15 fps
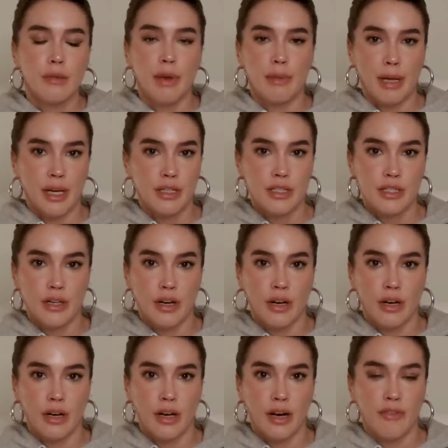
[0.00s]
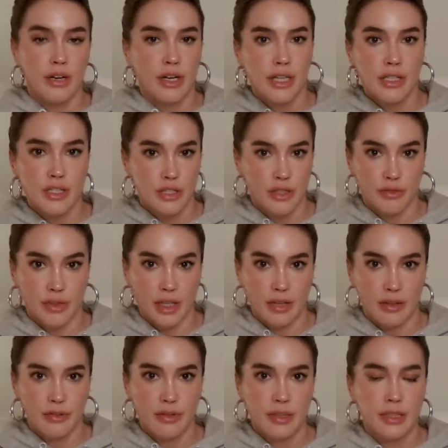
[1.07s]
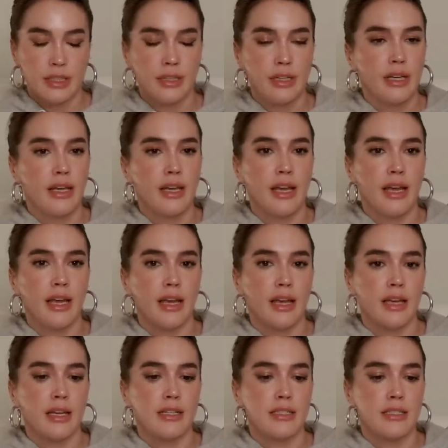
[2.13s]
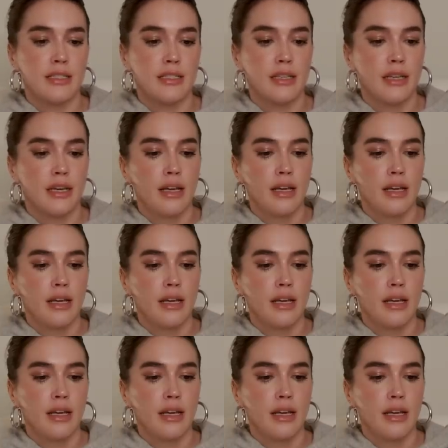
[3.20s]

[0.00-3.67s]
my parents are very conservative and